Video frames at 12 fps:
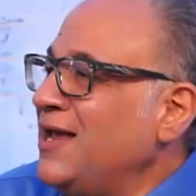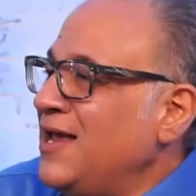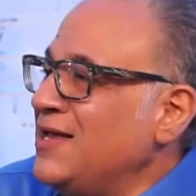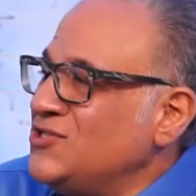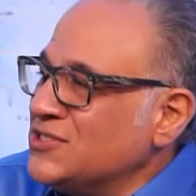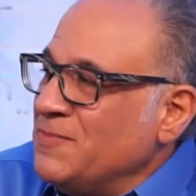
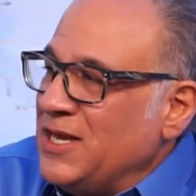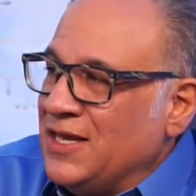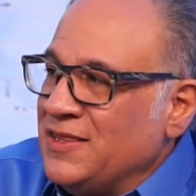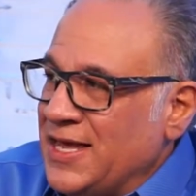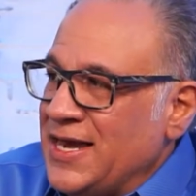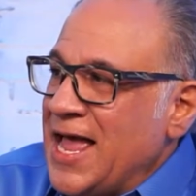and just
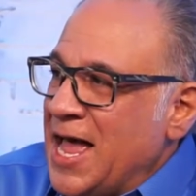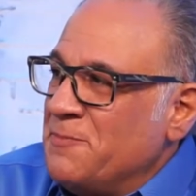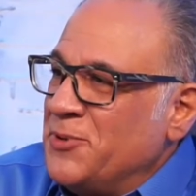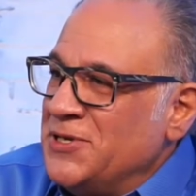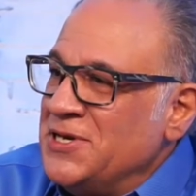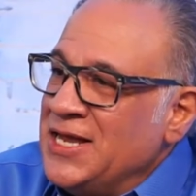making that
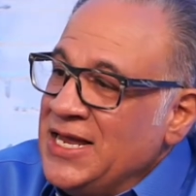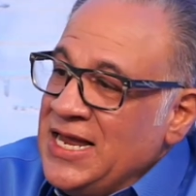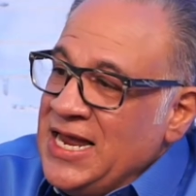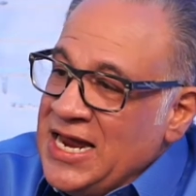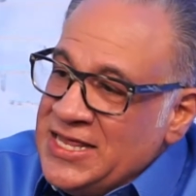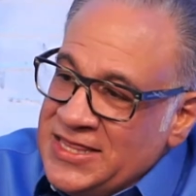happen.
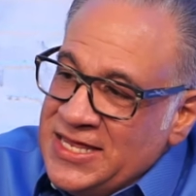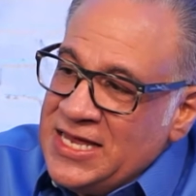And,